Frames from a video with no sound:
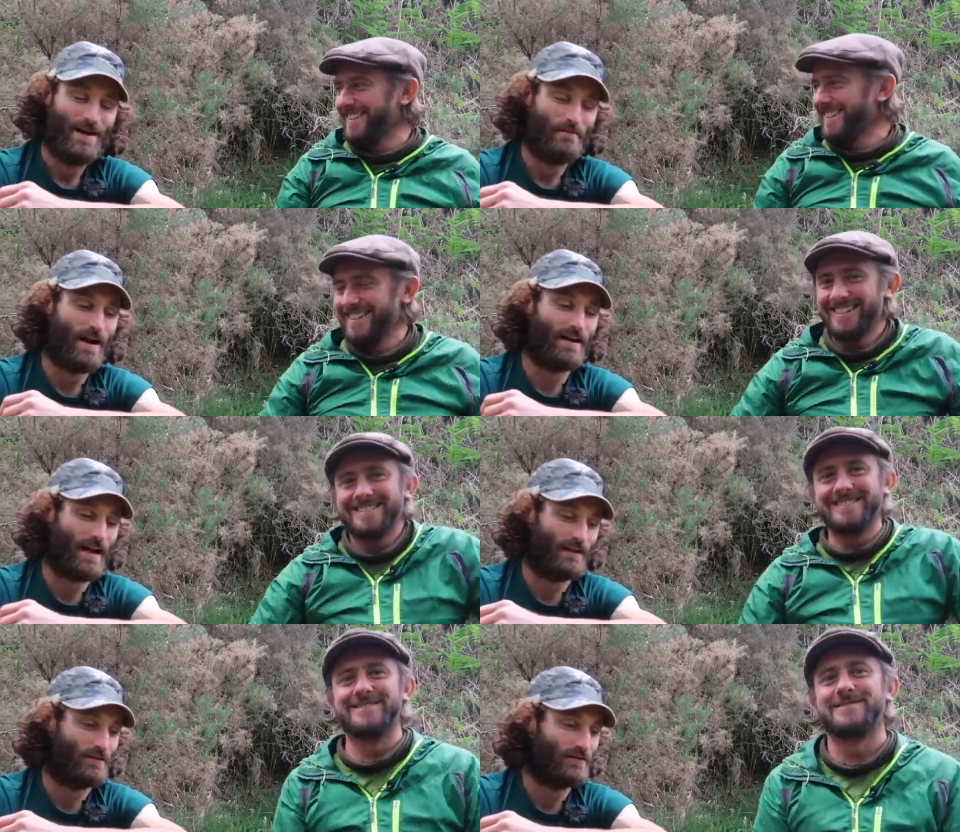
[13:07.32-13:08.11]
Speaker 1: My
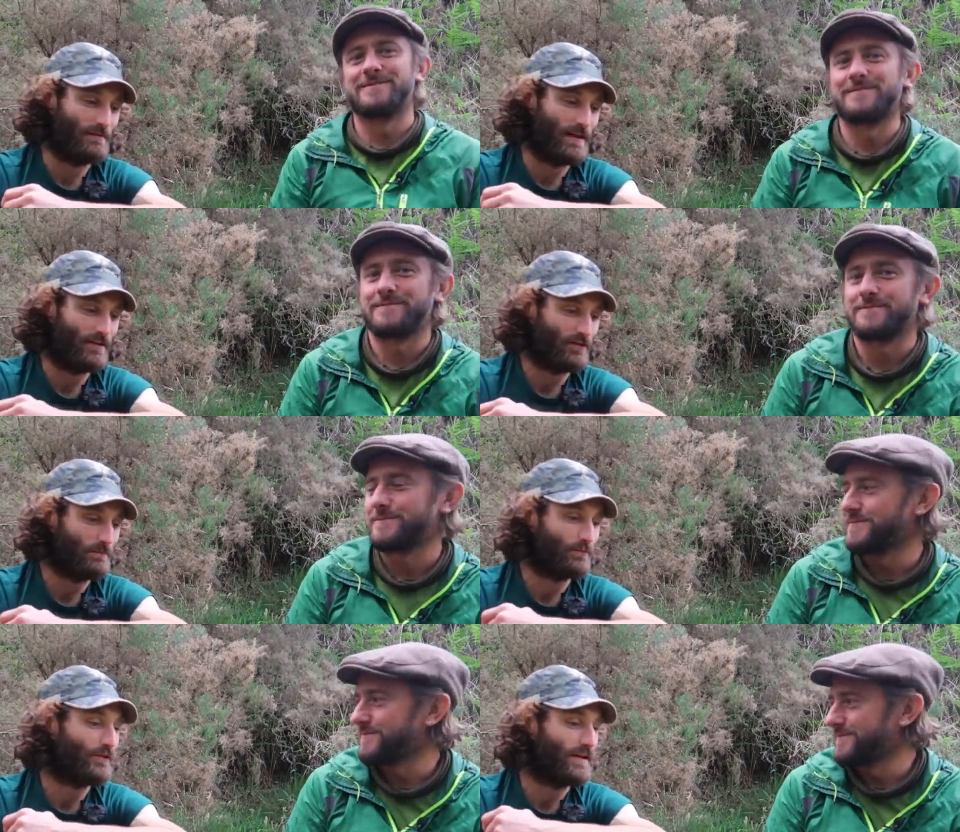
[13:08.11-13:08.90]
nan used to make us
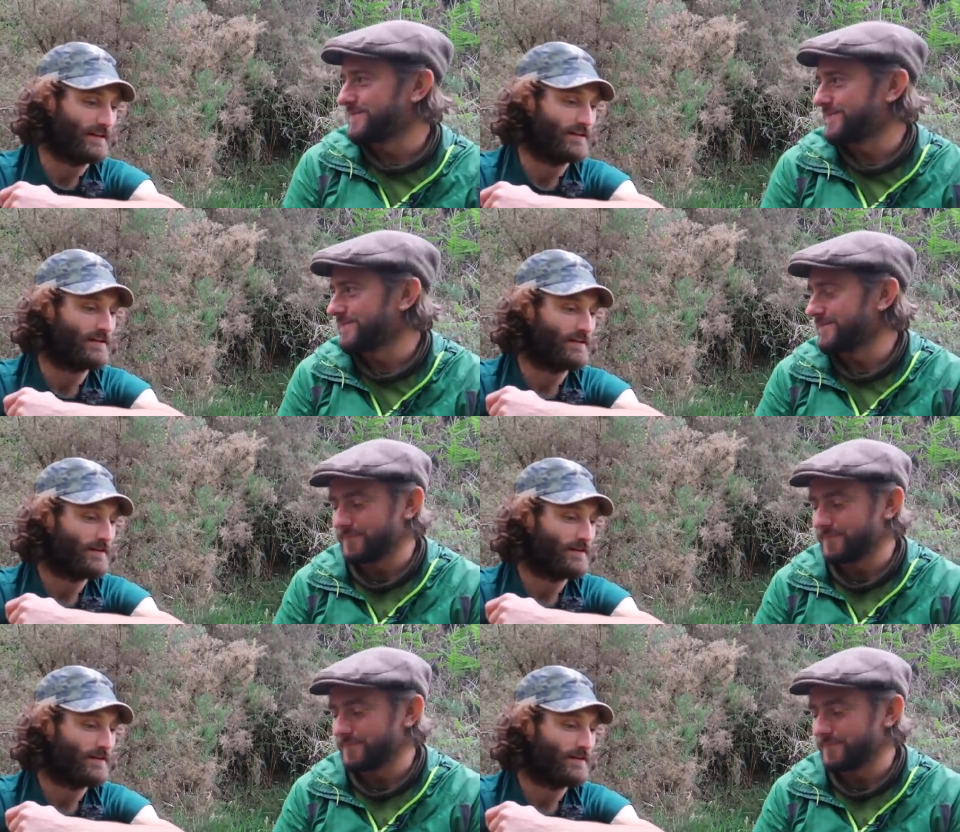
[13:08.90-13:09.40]
bring,